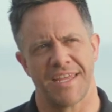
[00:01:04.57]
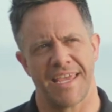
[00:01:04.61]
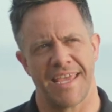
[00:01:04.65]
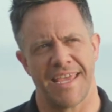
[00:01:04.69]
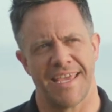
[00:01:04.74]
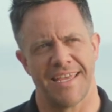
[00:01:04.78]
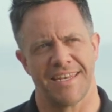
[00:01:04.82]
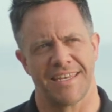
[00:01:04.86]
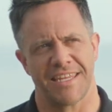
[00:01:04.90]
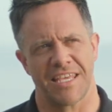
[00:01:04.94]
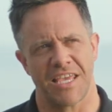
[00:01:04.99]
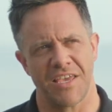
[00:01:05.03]

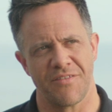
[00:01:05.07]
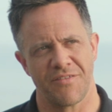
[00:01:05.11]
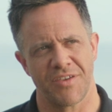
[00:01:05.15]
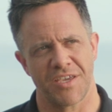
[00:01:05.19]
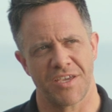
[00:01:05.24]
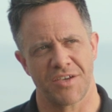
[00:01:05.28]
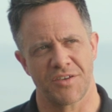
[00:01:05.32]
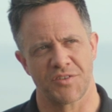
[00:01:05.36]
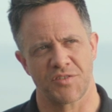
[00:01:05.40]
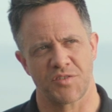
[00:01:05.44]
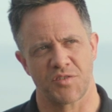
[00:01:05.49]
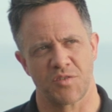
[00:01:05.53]
in giving
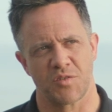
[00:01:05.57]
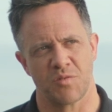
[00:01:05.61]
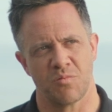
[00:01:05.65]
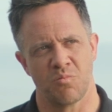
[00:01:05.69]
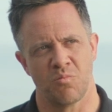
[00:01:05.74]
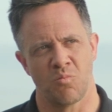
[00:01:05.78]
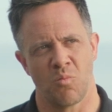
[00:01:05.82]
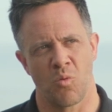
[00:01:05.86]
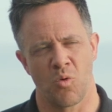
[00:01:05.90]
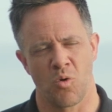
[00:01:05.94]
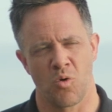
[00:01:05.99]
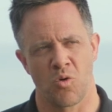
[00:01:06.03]
us
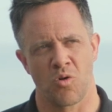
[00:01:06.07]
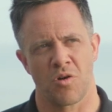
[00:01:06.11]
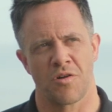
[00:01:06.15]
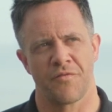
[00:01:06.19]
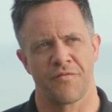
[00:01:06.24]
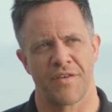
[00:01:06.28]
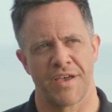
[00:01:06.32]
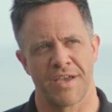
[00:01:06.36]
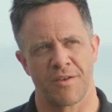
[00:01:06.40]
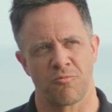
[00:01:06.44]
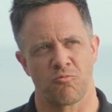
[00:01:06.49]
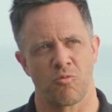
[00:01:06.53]
more of
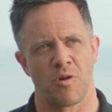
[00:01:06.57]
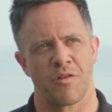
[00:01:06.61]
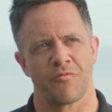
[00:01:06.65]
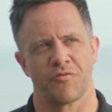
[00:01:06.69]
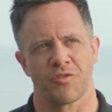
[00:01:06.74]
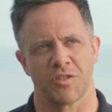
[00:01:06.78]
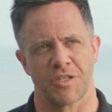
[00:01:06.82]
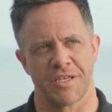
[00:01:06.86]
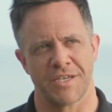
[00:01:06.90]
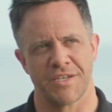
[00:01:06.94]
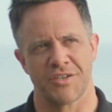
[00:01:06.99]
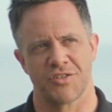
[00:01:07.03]
a
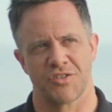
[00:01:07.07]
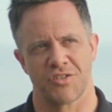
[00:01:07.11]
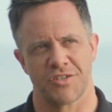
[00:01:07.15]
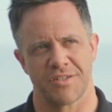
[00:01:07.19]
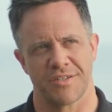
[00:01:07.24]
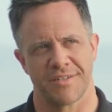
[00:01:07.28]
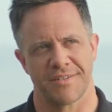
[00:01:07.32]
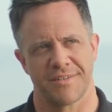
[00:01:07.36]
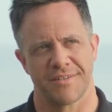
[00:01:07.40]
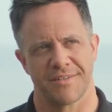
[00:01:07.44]
revelation